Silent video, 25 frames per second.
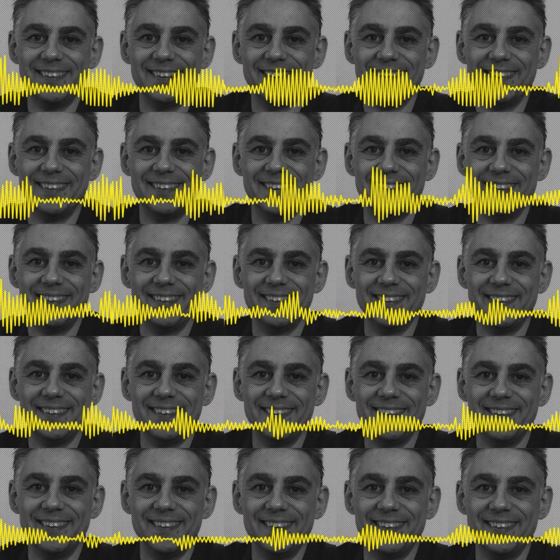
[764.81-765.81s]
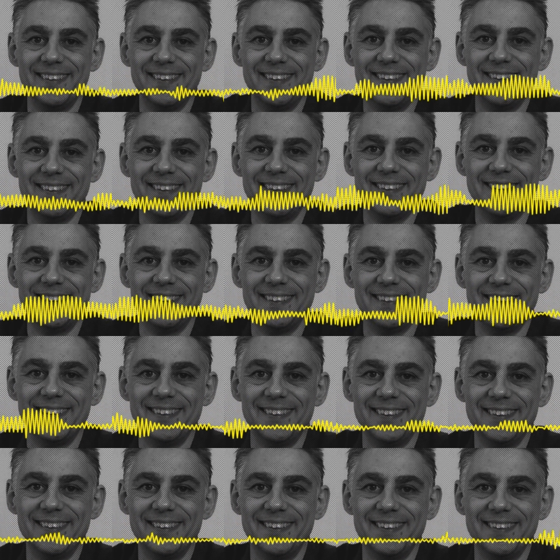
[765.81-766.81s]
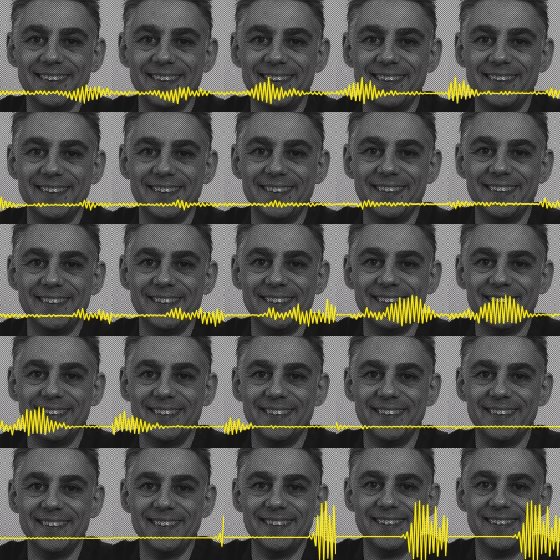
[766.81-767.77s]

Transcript: the occasional sentence and they may make some suggestions, right?